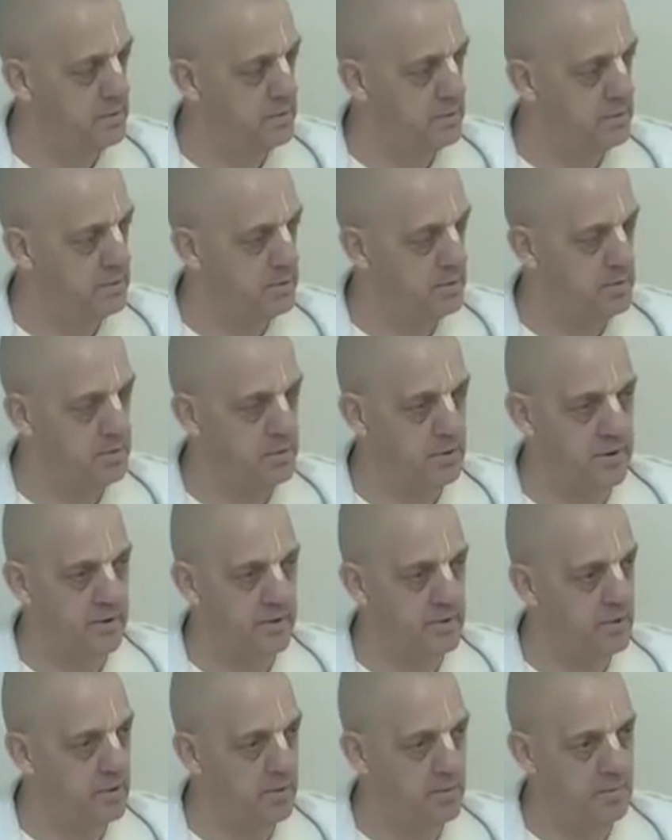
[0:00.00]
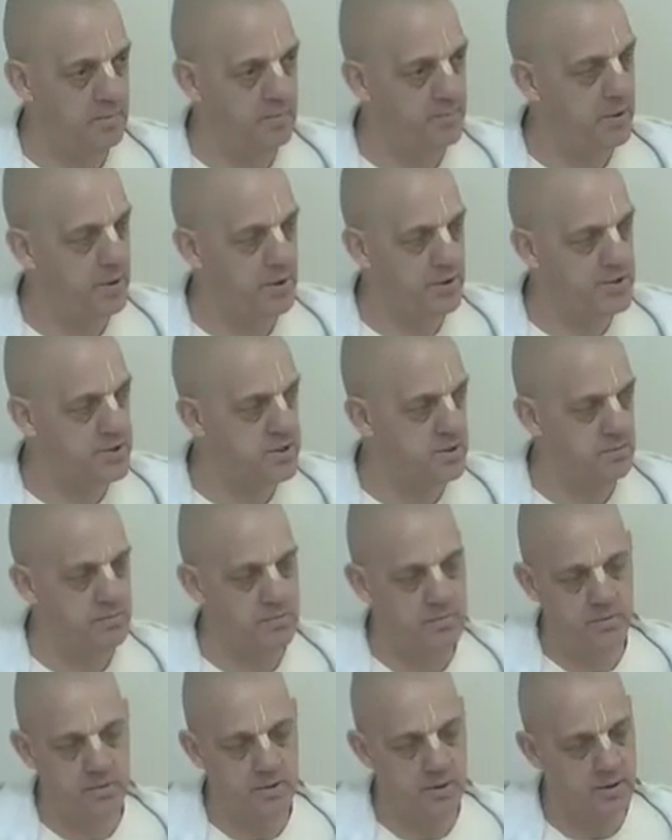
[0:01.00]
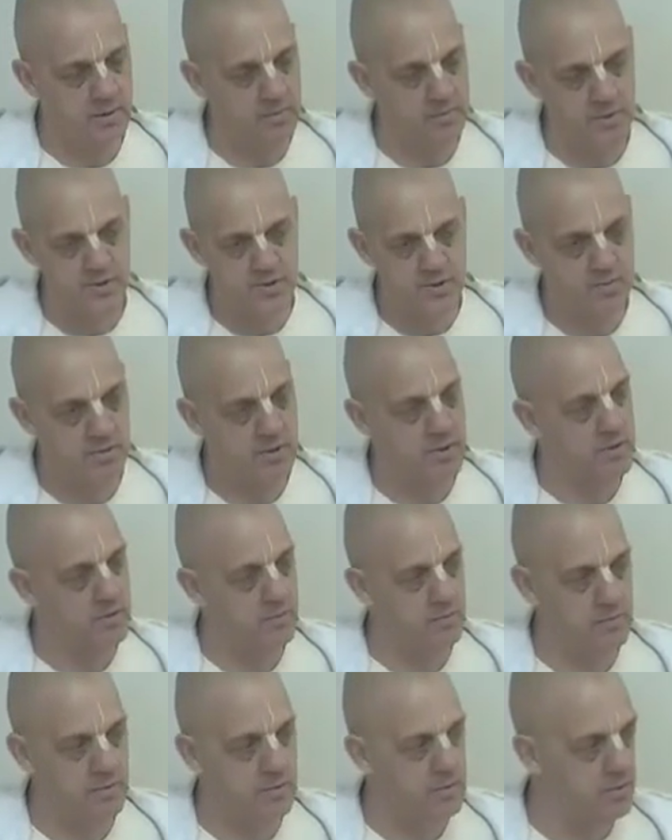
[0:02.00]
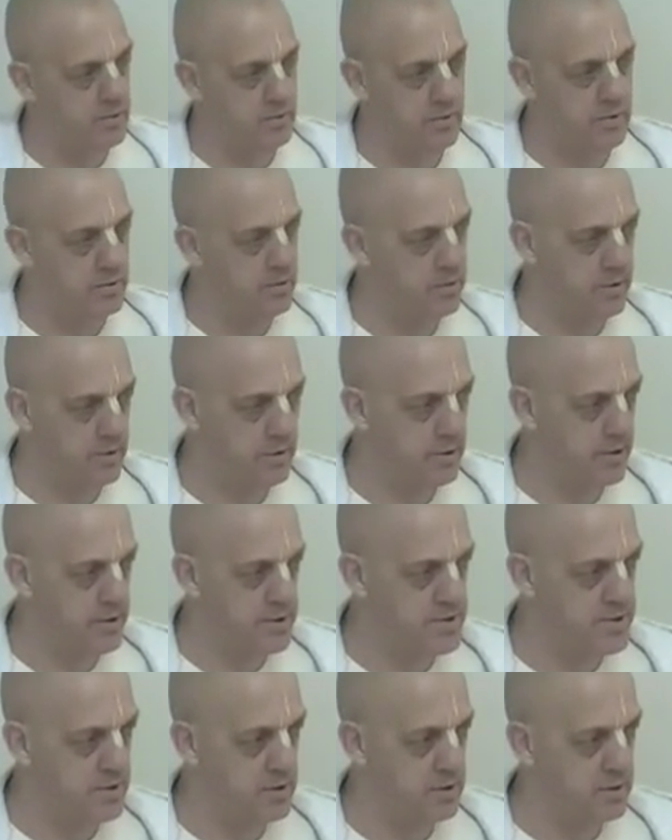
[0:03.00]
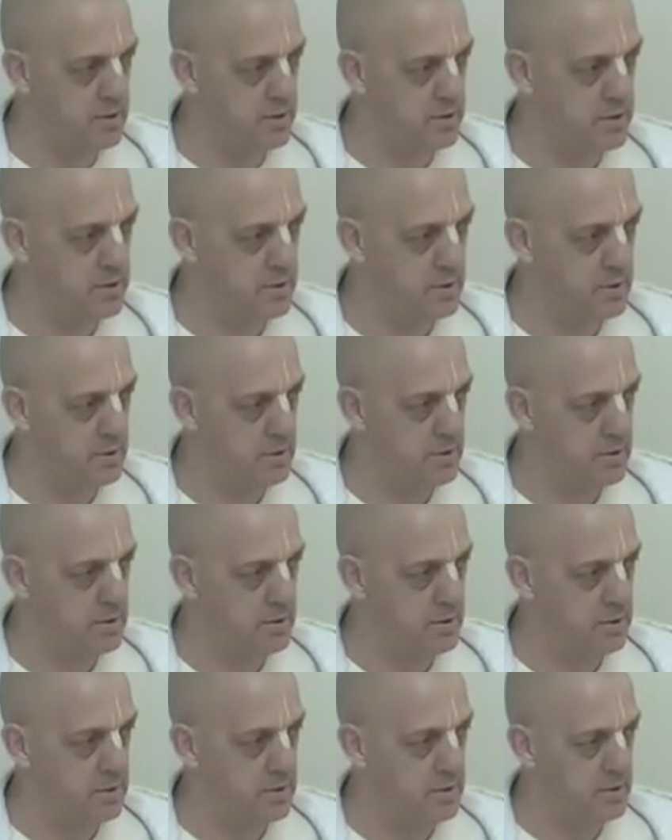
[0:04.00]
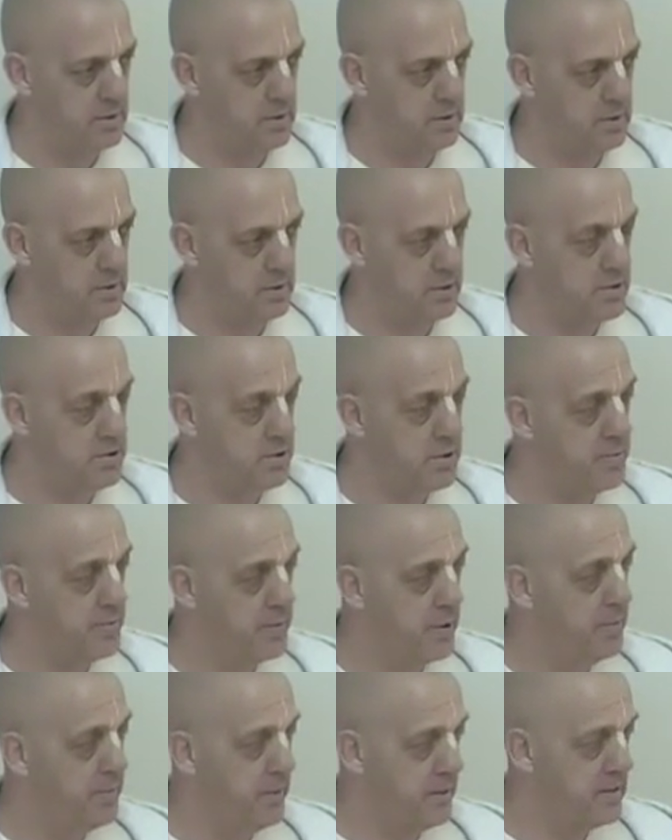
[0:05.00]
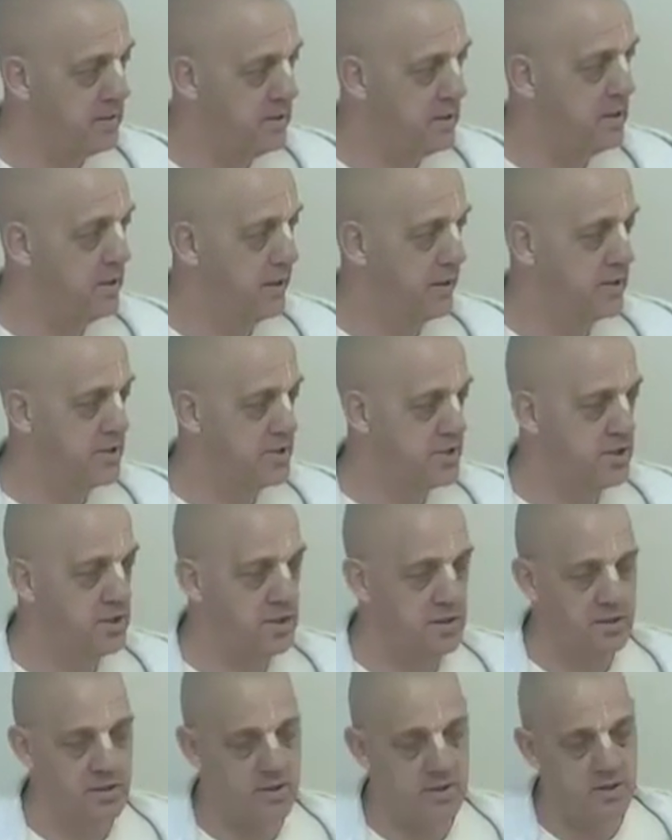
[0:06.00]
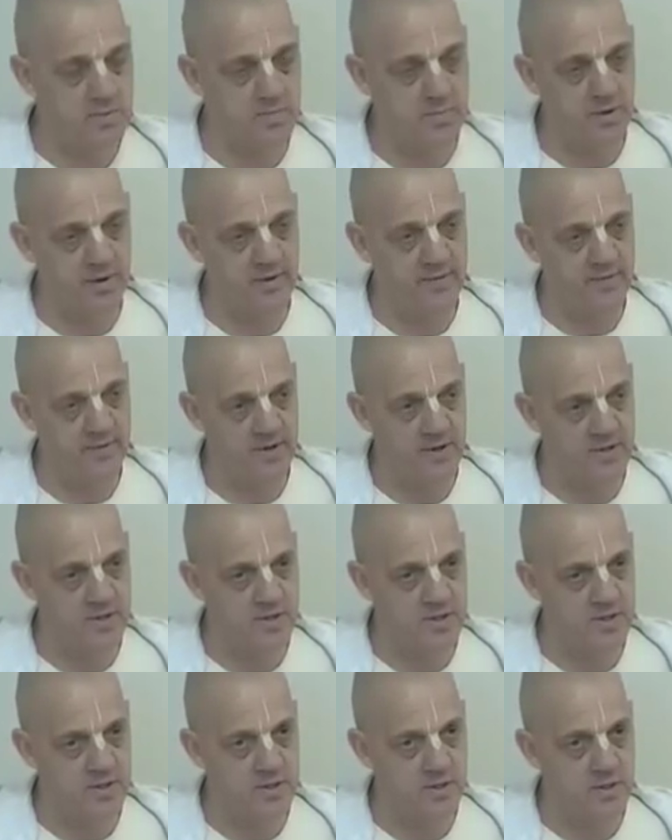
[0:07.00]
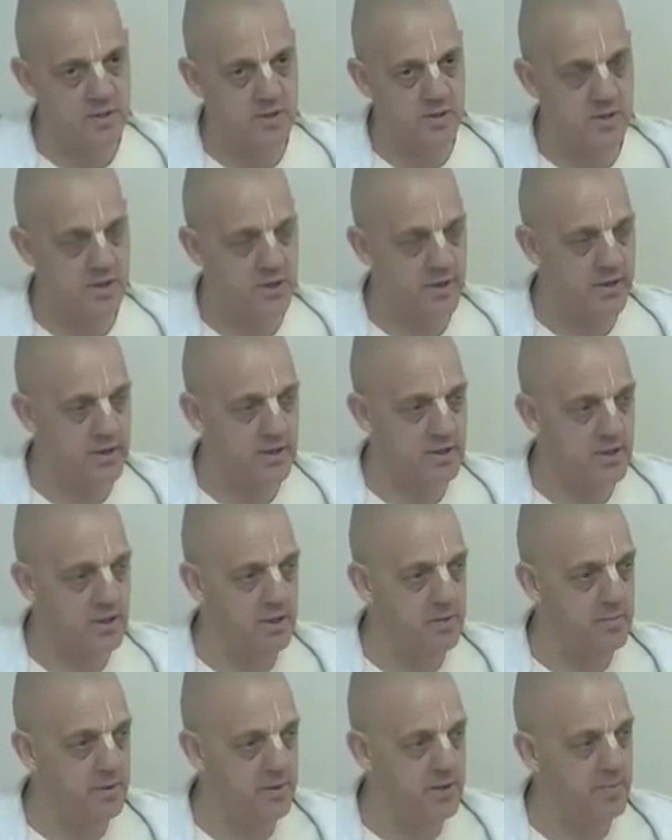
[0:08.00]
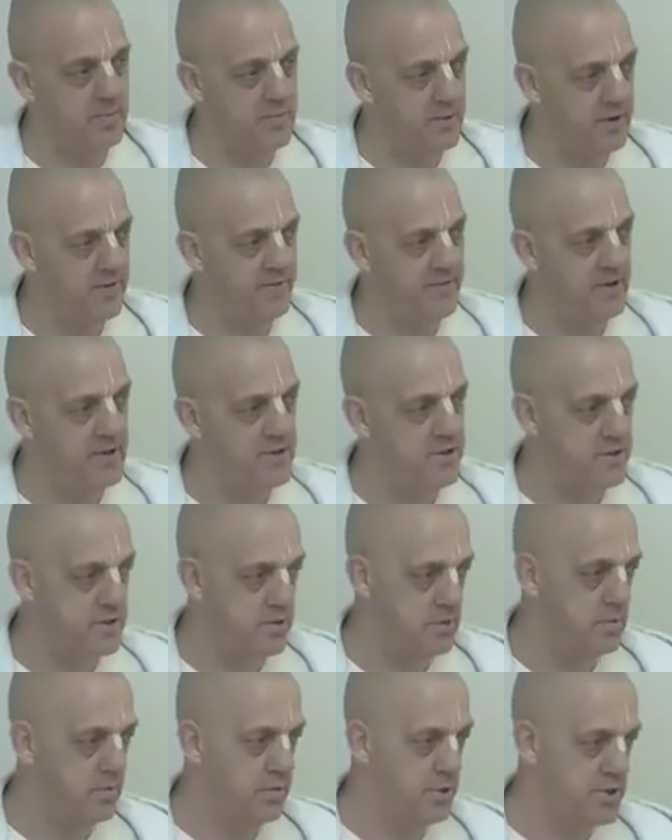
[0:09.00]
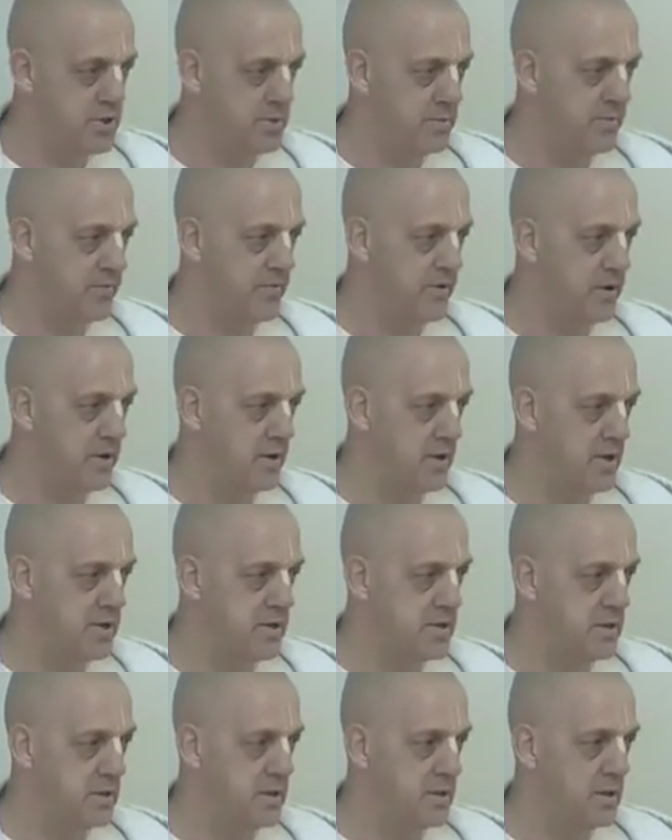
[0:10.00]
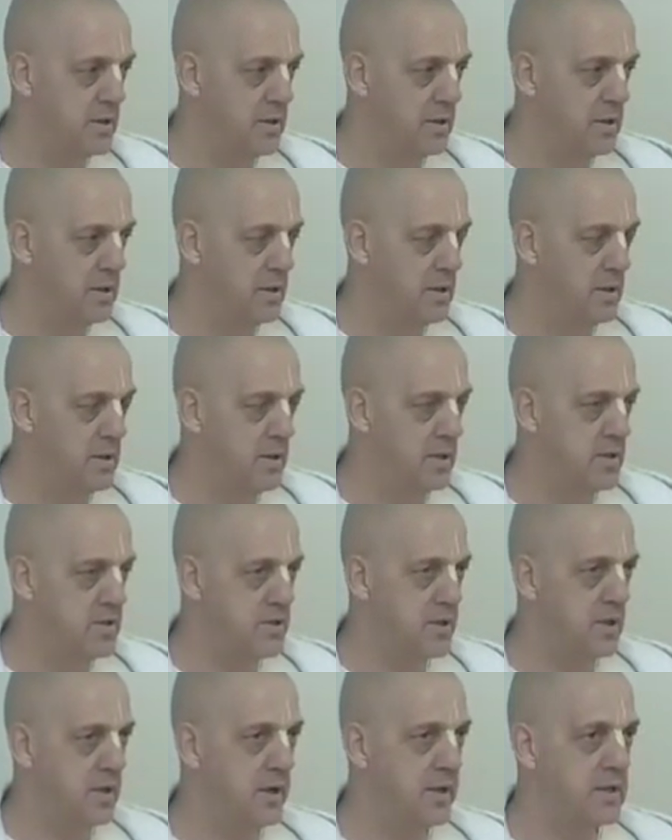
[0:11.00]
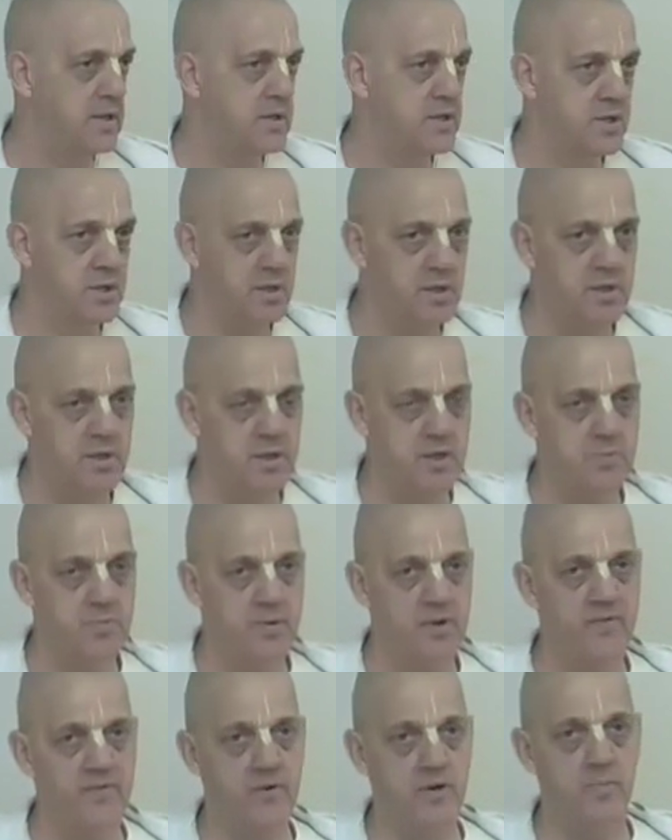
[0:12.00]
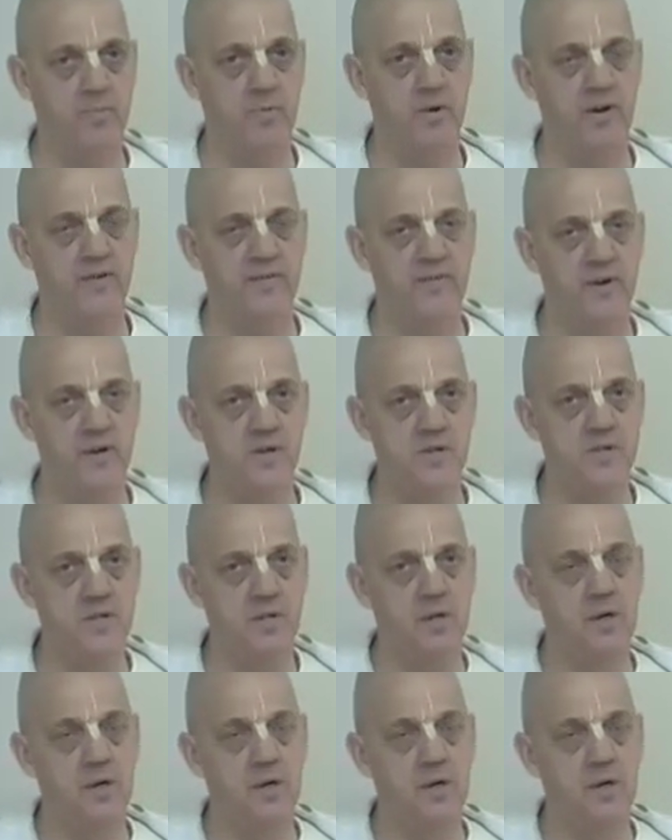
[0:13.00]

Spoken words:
You don't, and polish them like once a week or on a codicy. Srila Prabhupada did like to see the deities bright-faced. He said, I can tell by their bright faces you're worshipping them very nicely. So he liked to see the deities being very bright-faced.